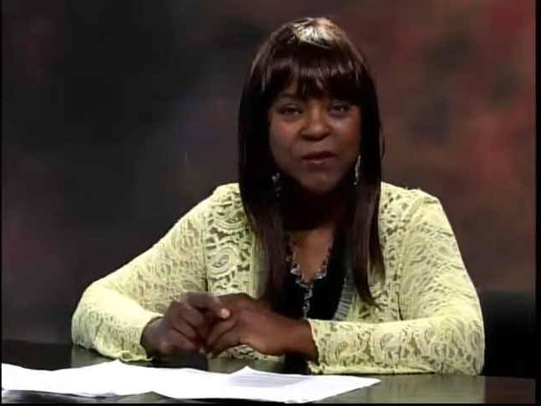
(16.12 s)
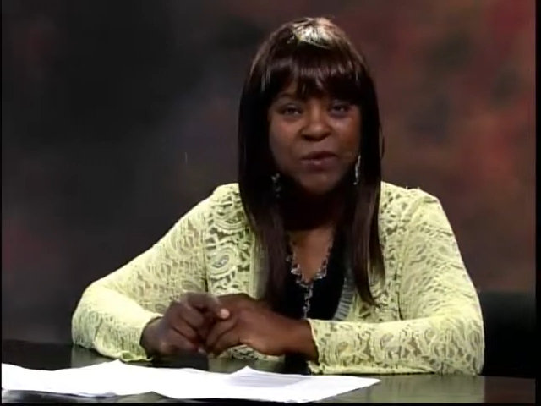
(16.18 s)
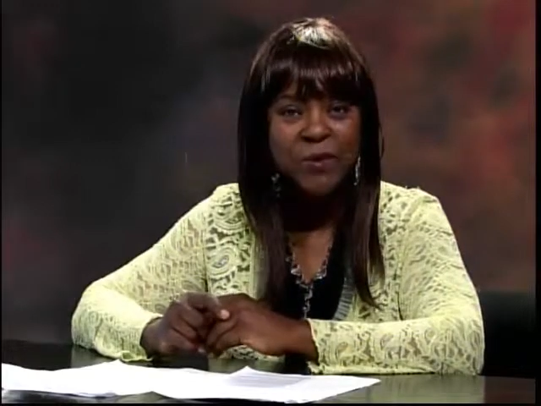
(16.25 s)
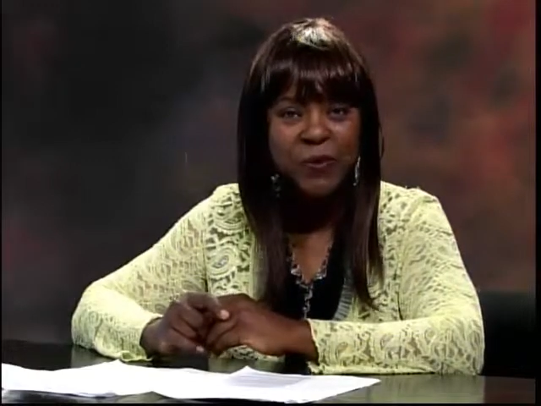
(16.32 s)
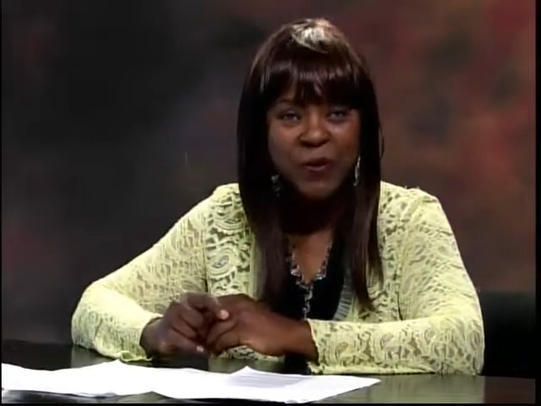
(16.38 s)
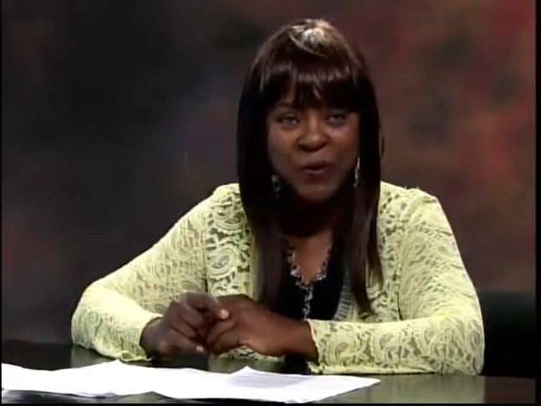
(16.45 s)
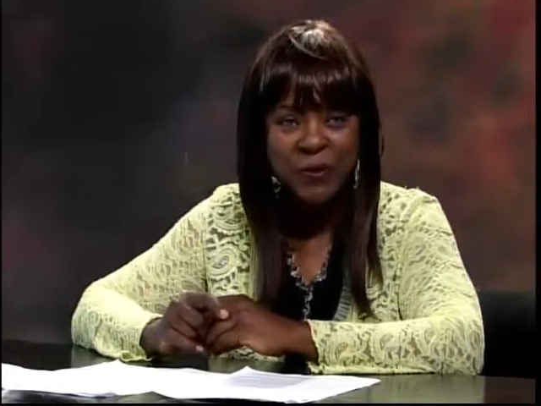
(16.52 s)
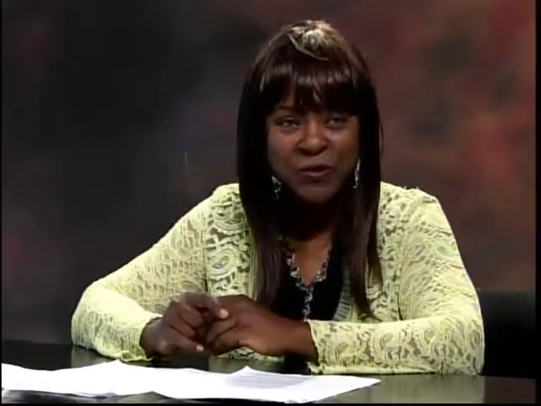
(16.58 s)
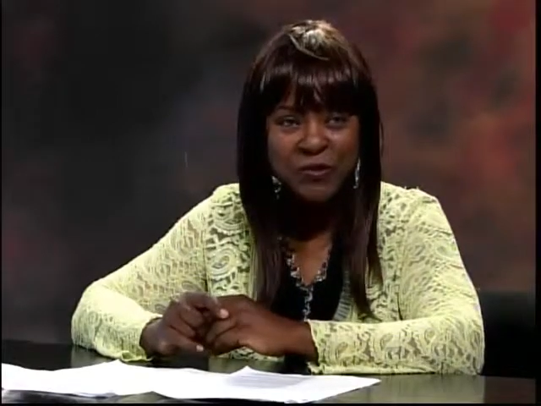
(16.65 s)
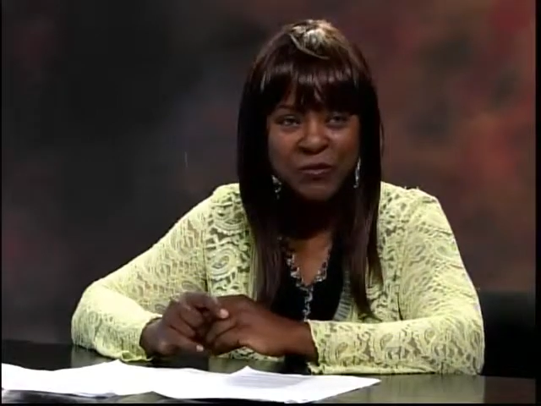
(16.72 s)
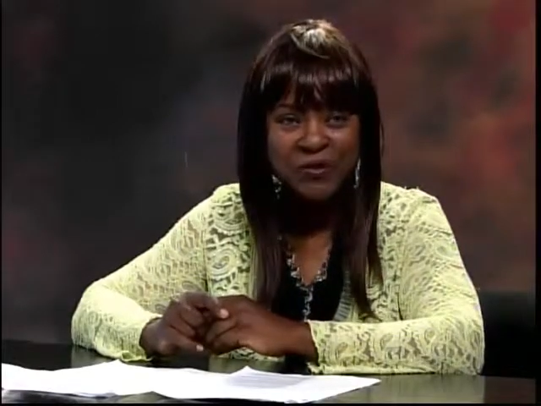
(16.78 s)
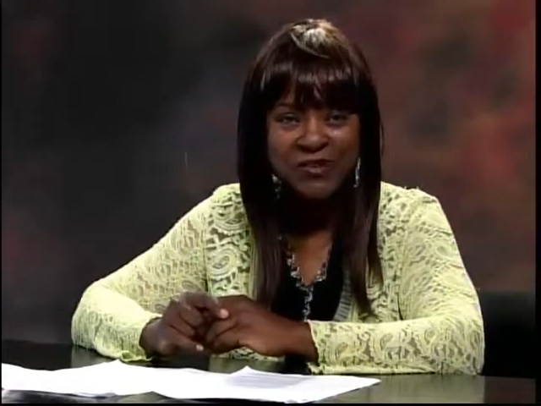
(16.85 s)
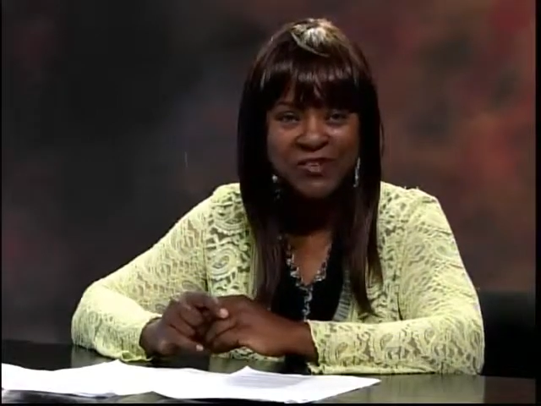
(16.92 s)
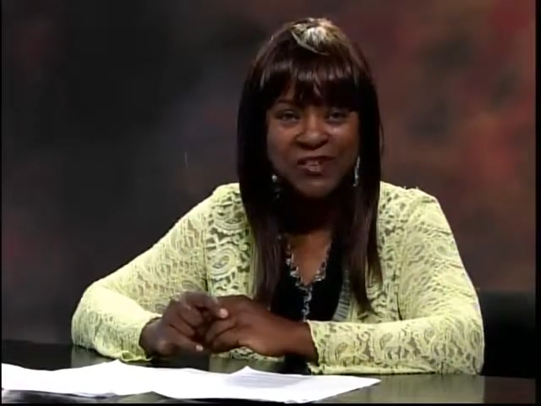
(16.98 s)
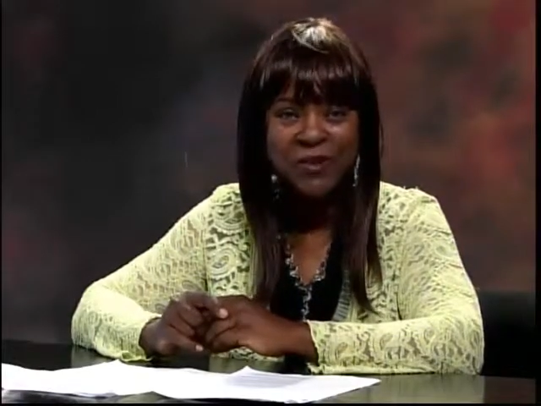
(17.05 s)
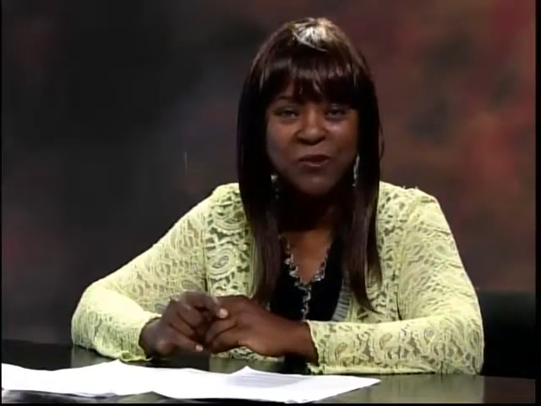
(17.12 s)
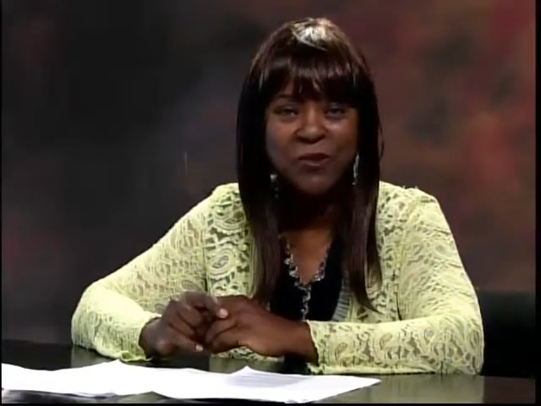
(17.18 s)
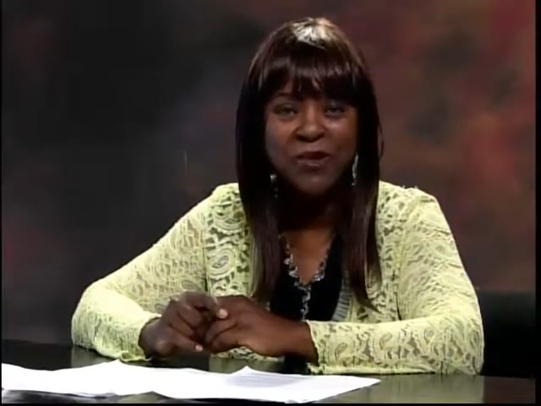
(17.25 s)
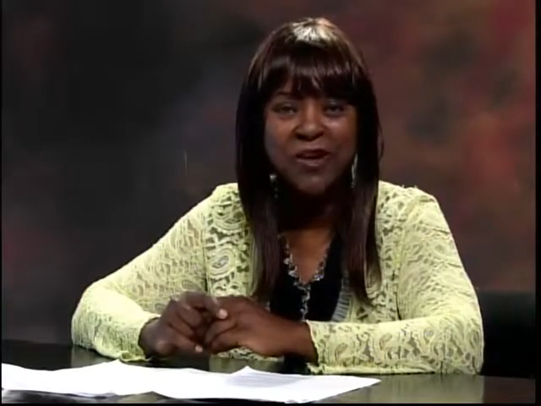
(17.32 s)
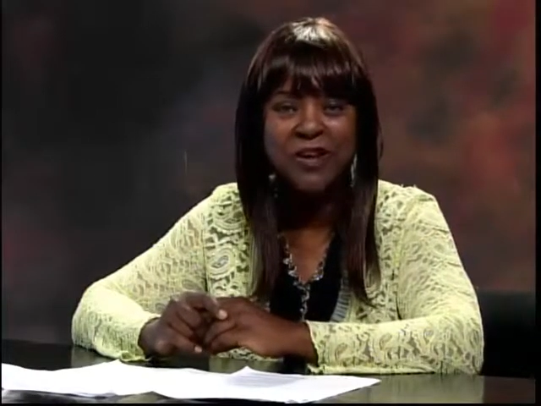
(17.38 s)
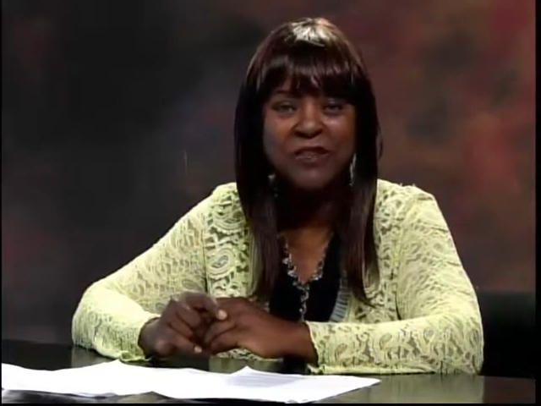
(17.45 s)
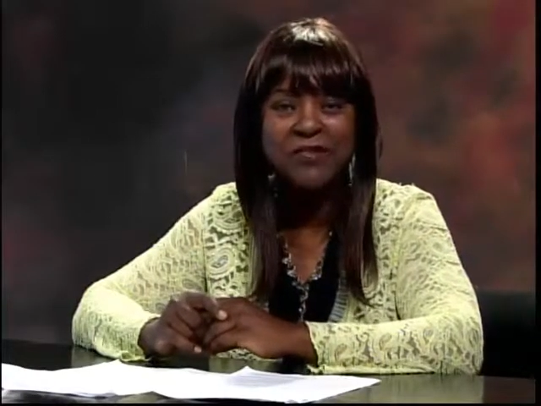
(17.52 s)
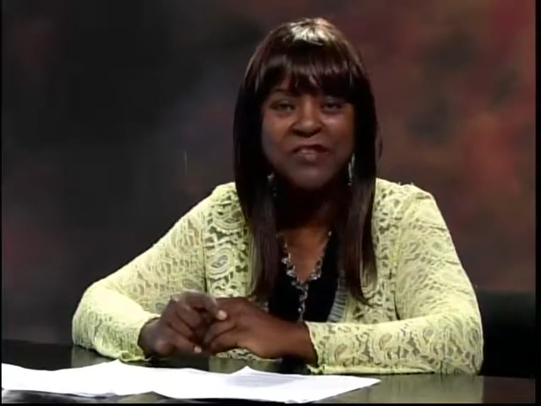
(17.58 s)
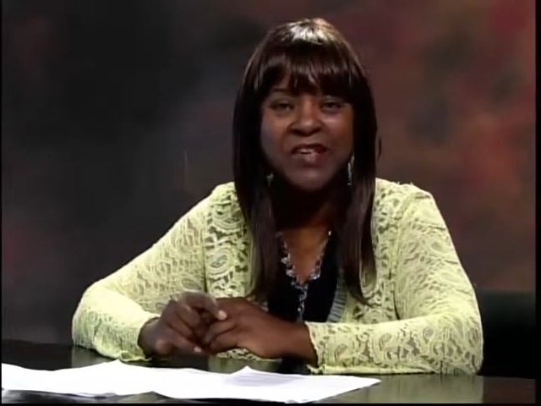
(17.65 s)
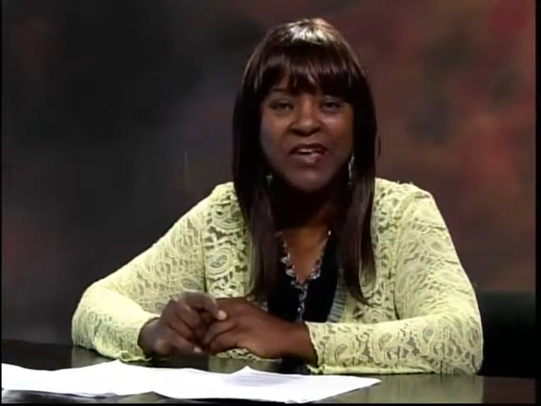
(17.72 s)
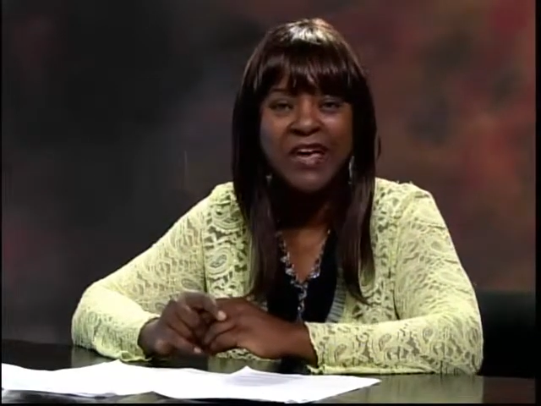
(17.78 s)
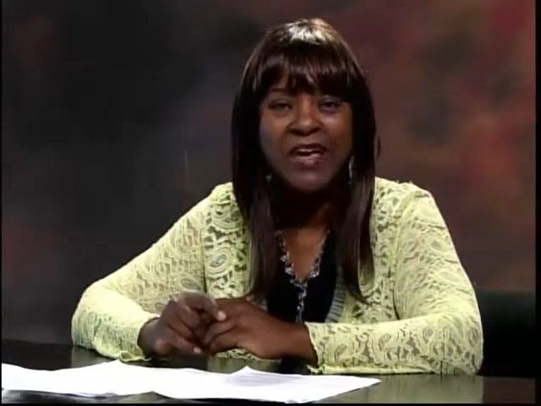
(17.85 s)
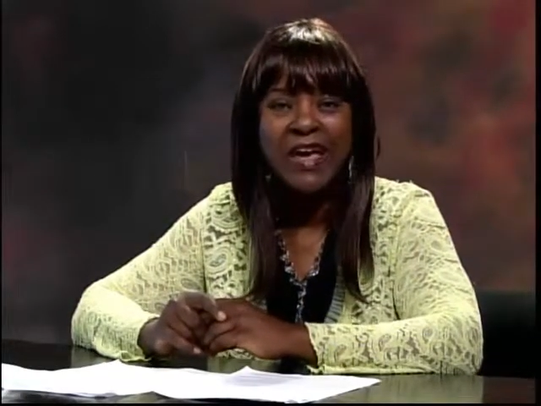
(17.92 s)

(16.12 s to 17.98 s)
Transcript: your host, Michelle Graves,